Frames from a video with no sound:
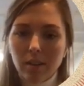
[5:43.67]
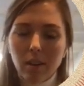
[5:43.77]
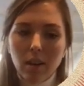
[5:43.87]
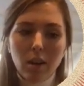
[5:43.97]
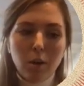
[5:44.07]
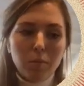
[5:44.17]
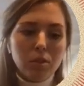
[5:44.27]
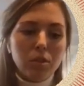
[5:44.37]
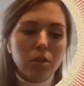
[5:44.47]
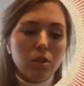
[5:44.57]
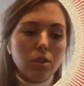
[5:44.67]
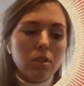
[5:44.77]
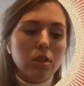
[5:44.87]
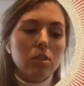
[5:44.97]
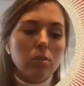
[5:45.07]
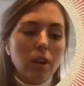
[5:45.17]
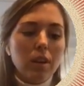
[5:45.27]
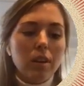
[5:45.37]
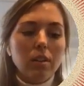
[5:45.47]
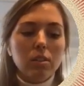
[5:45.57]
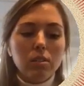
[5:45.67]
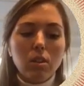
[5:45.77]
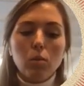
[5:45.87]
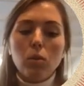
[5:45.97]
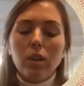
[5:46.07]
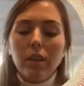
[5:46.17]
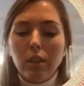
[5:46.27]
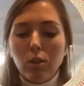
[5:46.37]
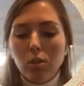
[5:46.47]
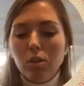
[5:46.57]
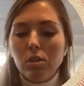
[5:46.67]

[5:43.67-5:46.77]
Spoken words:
the security training is not really good,